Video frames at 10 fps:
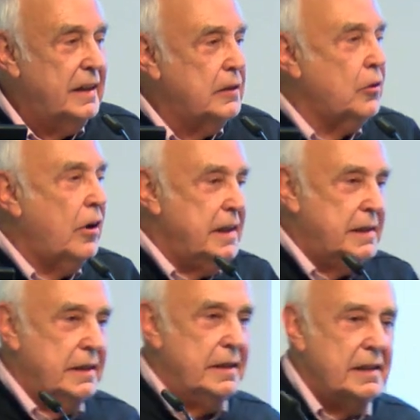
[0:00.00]
in
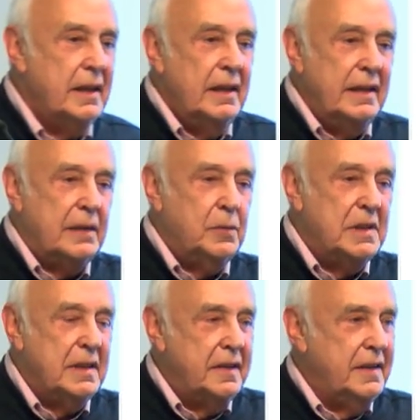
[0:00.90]
crisis. That
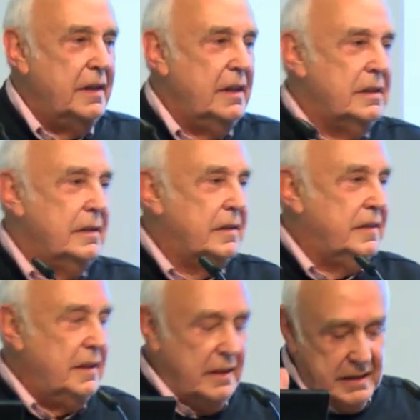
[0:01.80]
was the
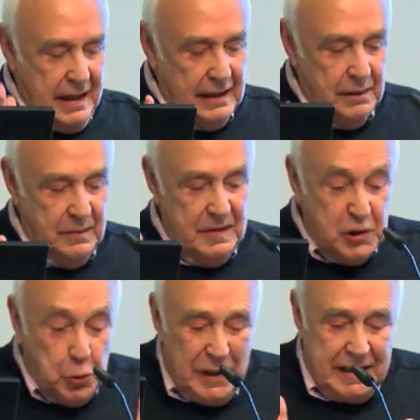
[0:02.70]
third element,
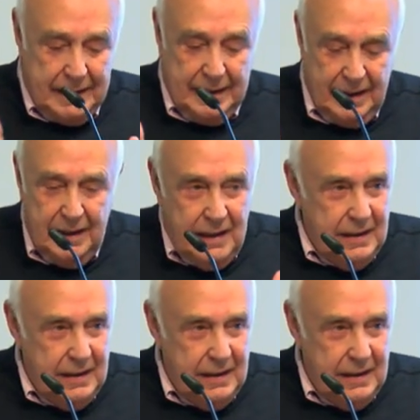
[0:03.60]
sweetener.